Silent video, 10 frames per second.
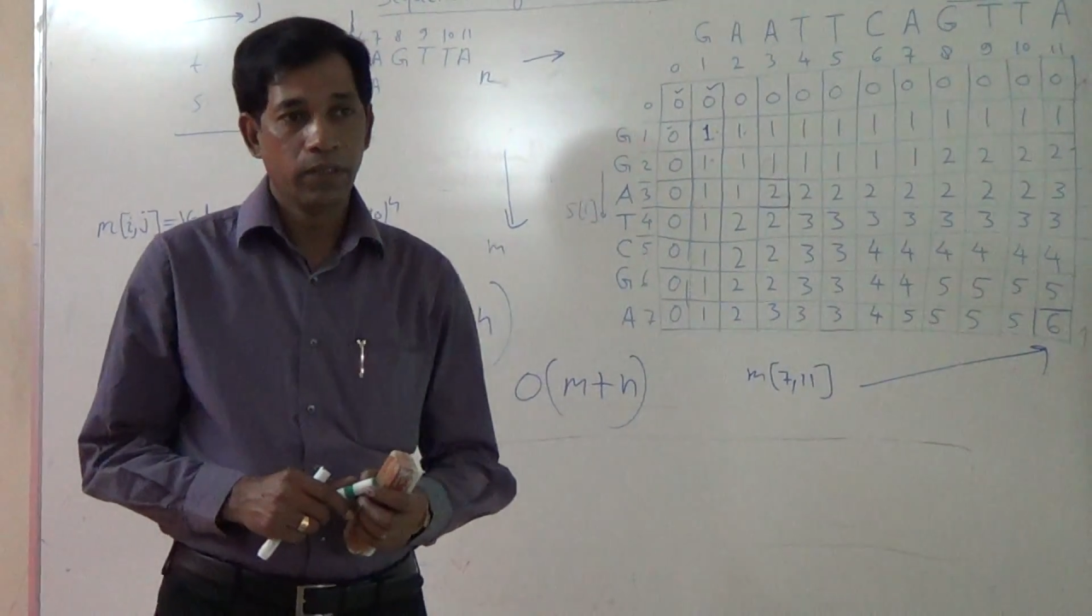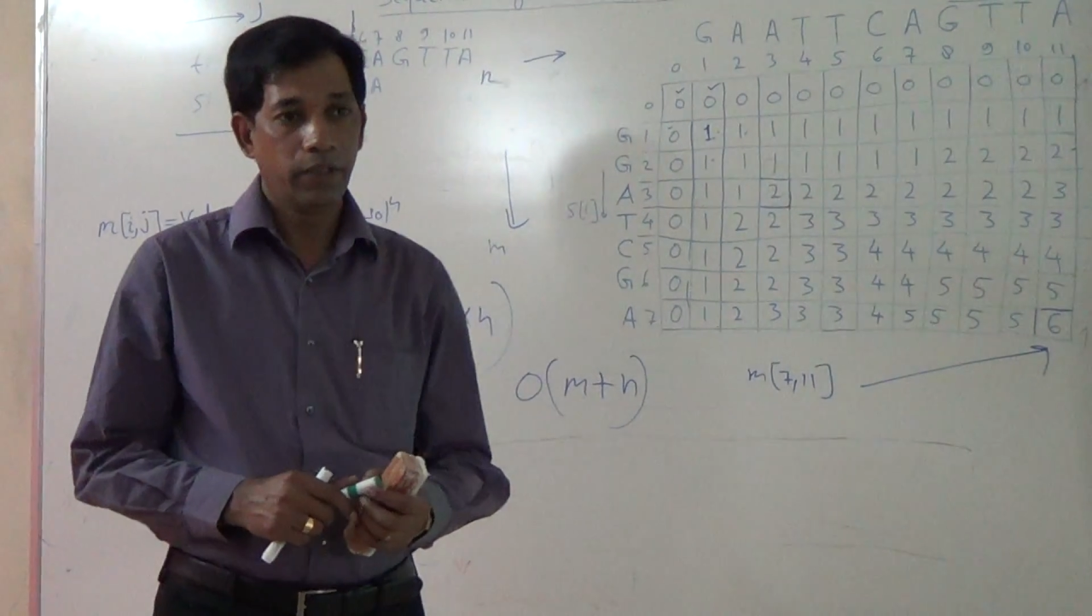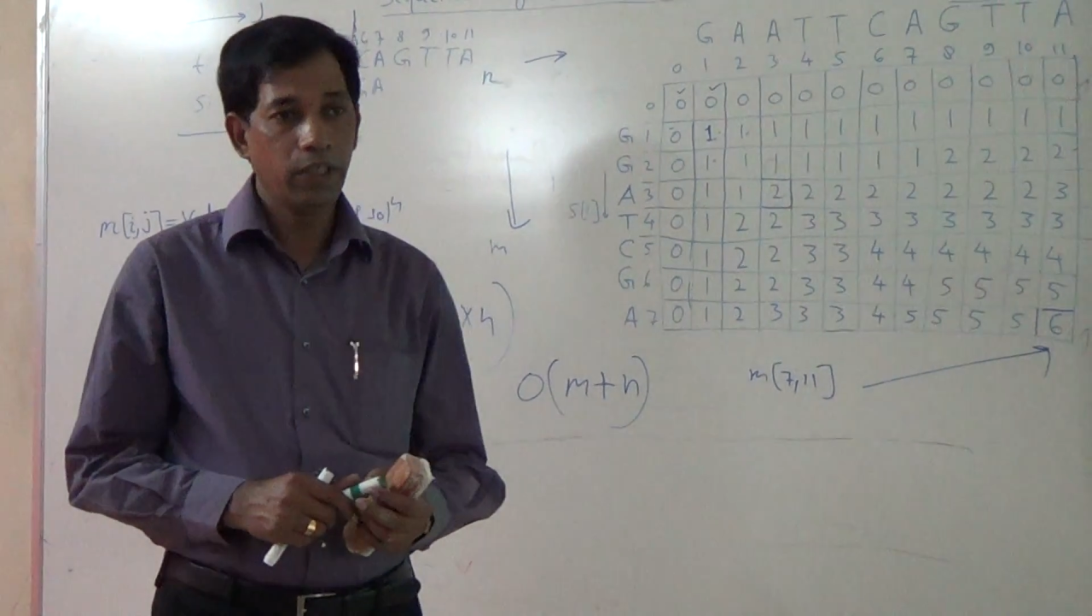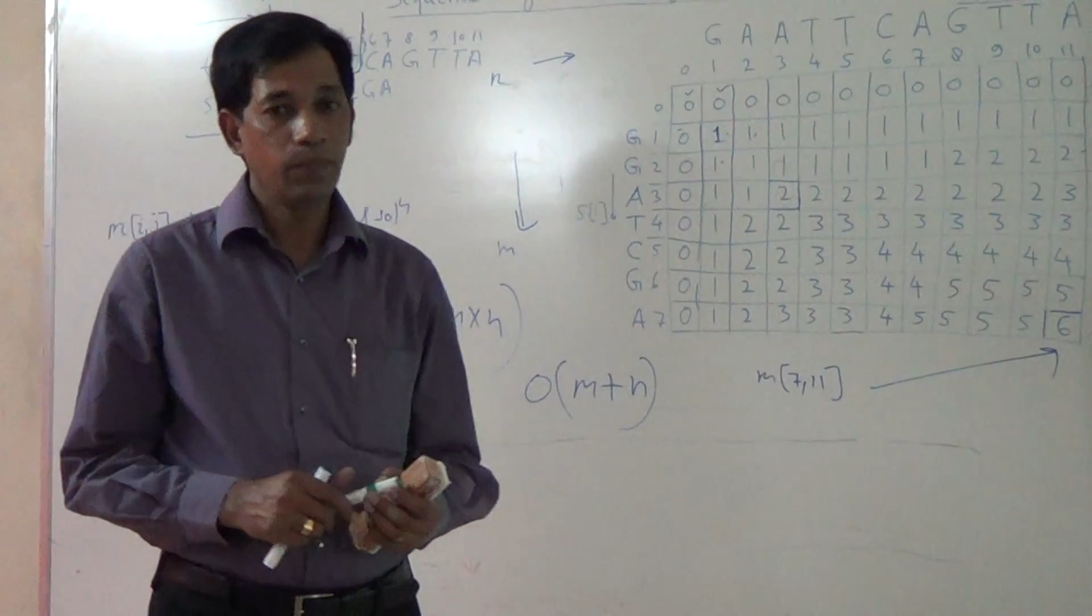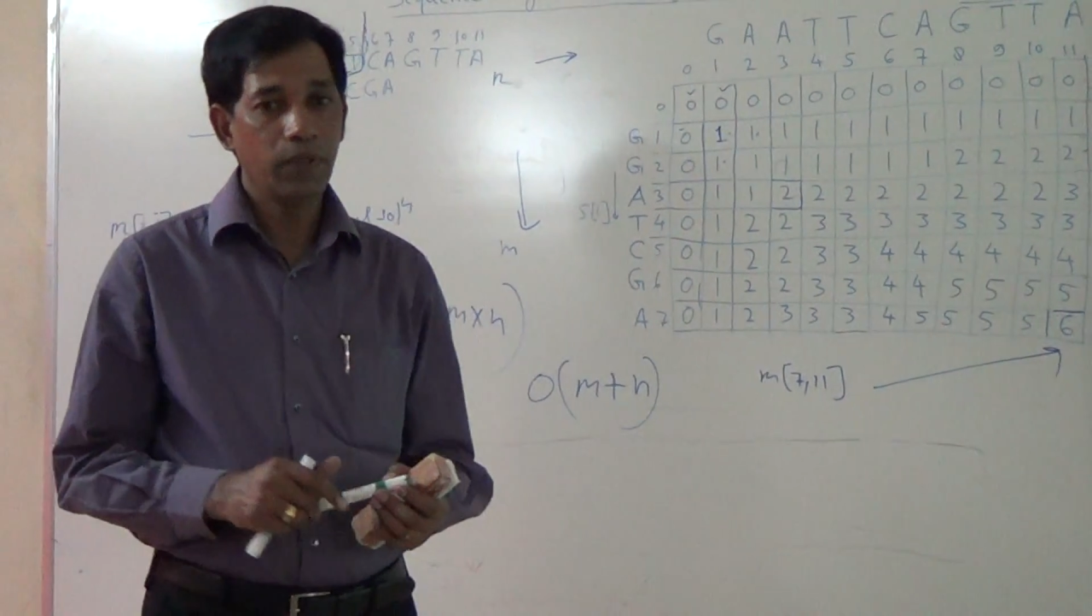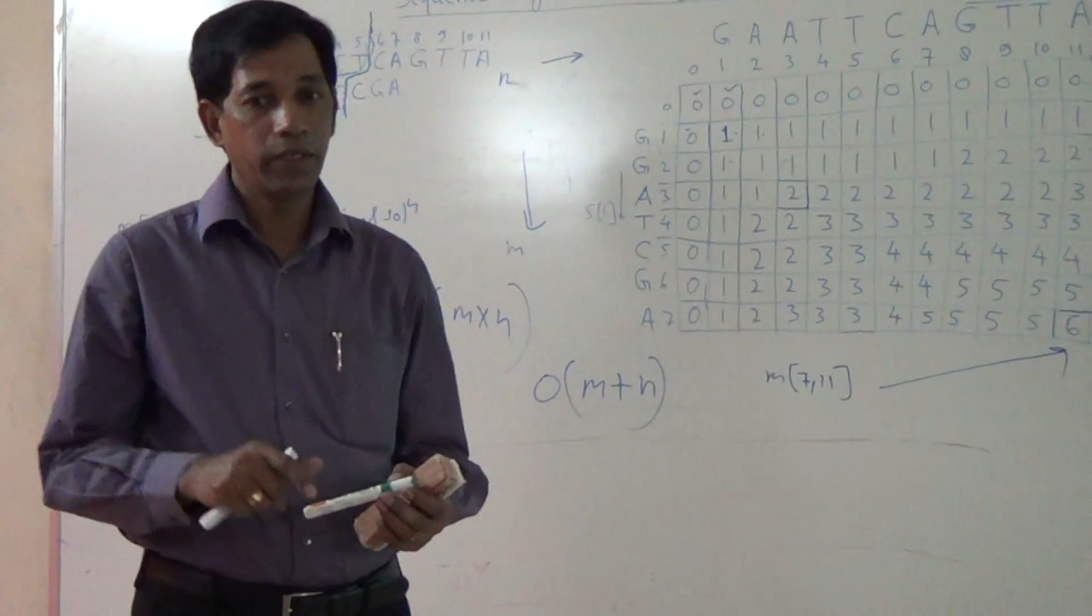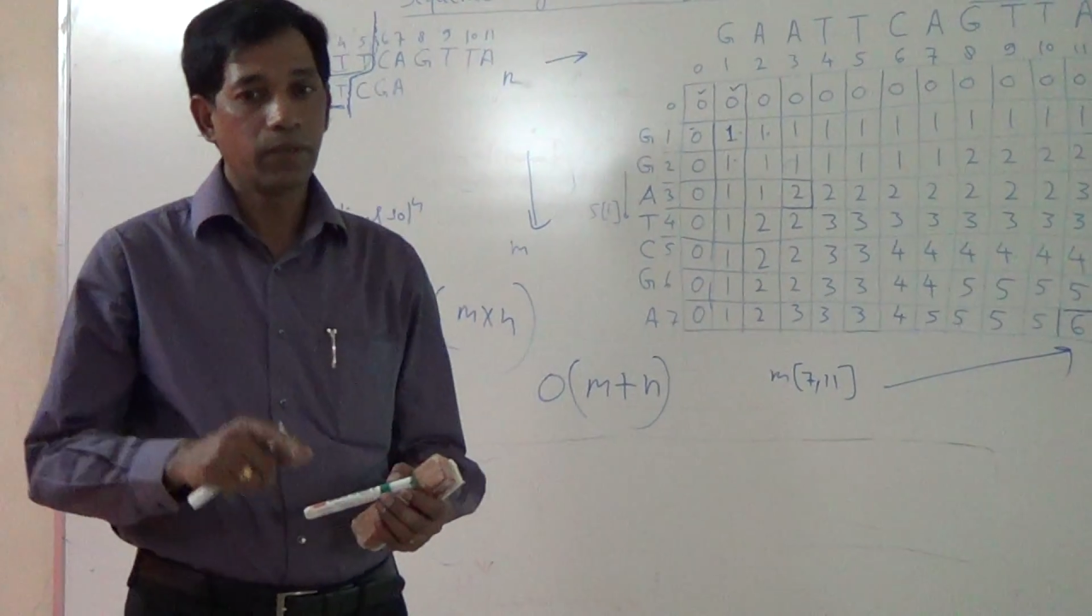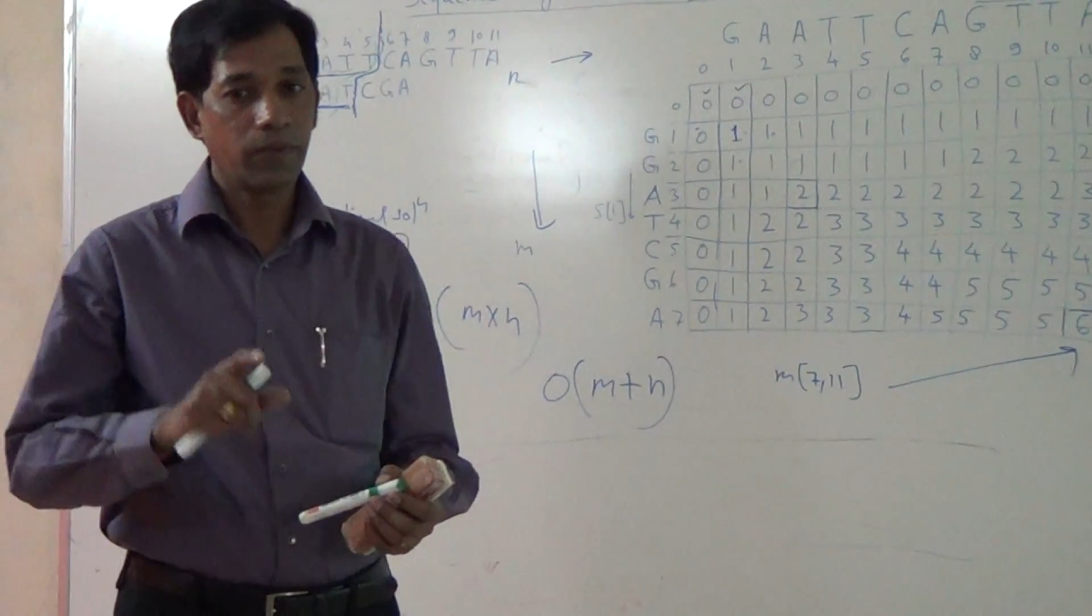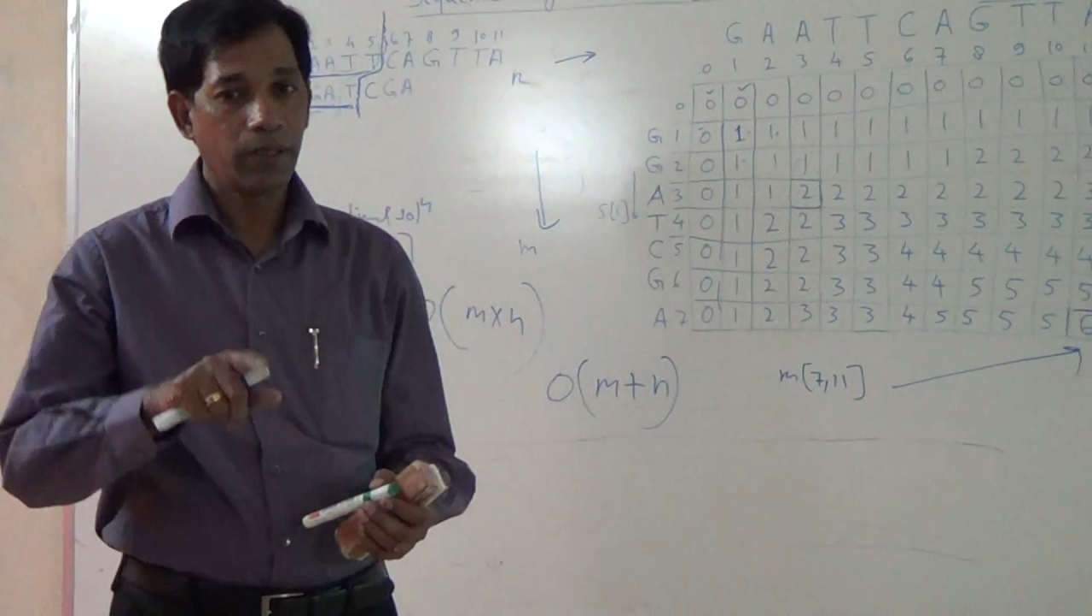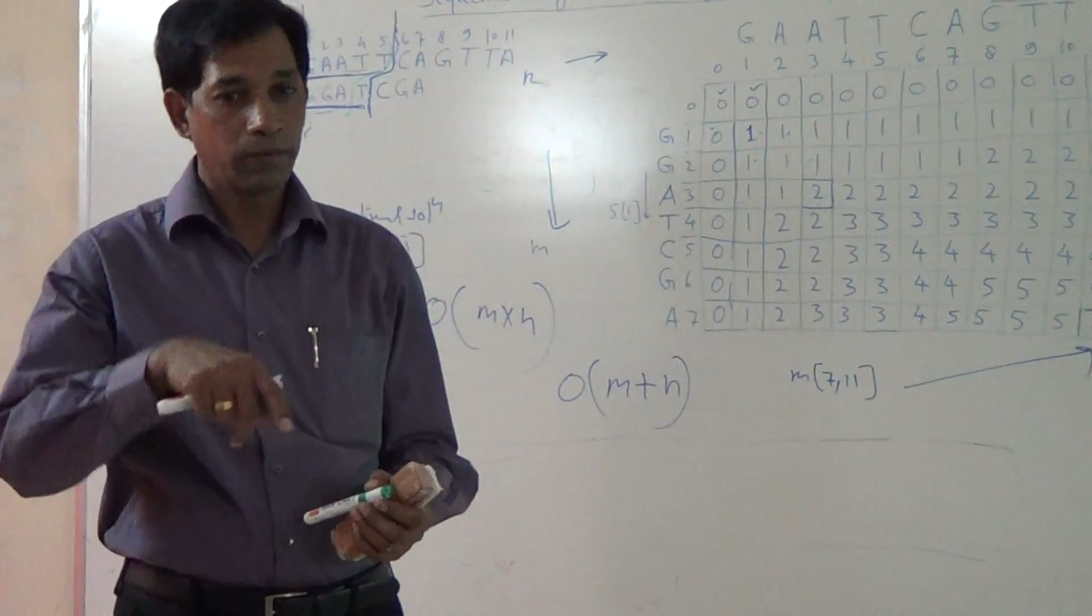3
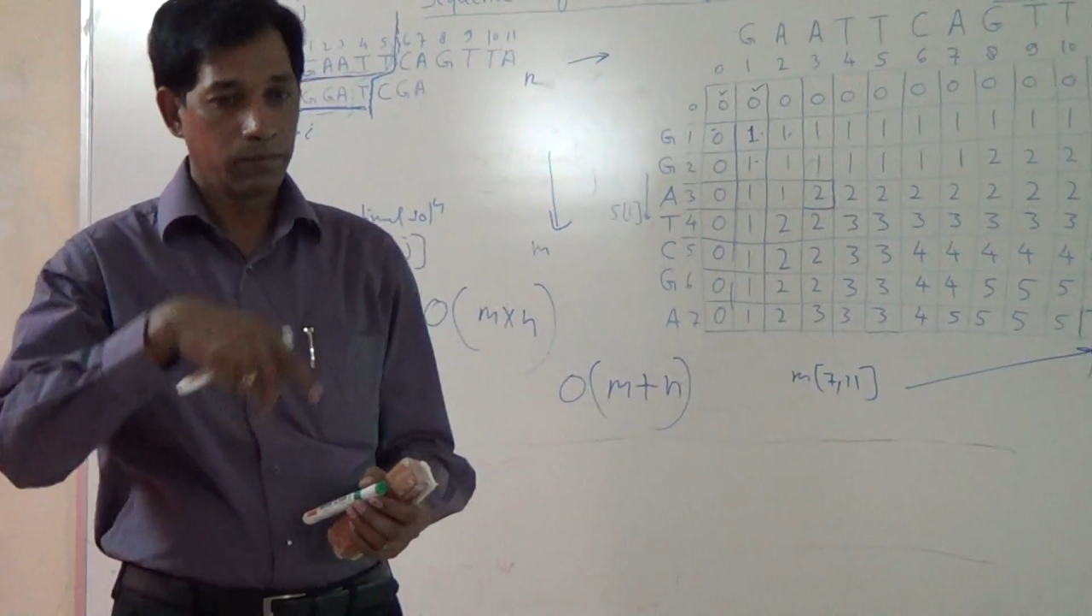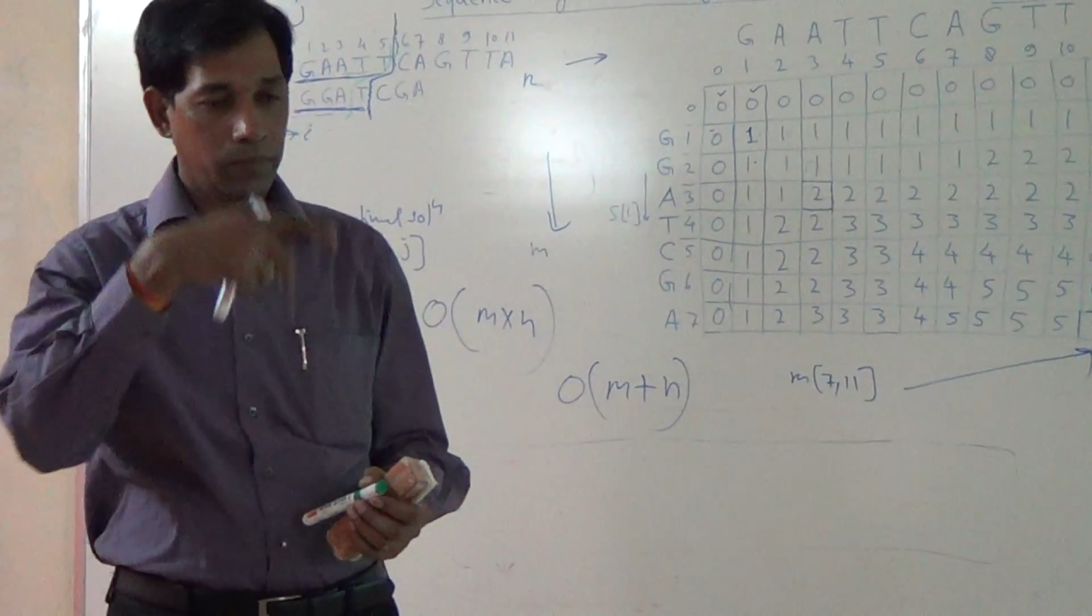billion by